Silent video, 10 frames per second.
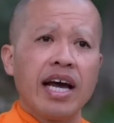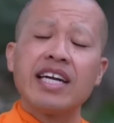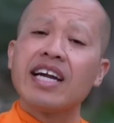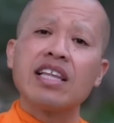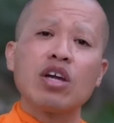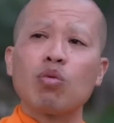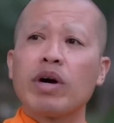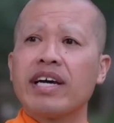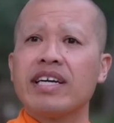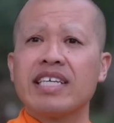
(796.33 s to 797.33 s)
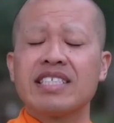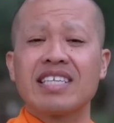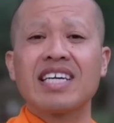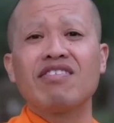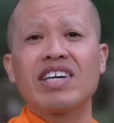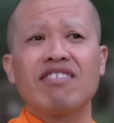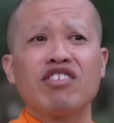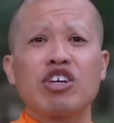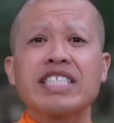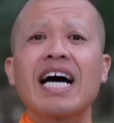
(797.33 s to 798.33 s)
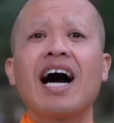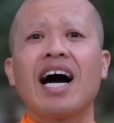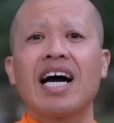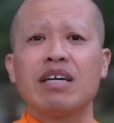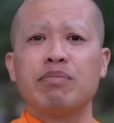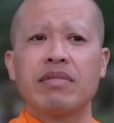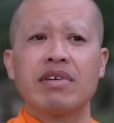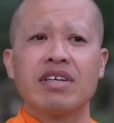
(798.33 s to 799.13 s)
Another way is giving of your time,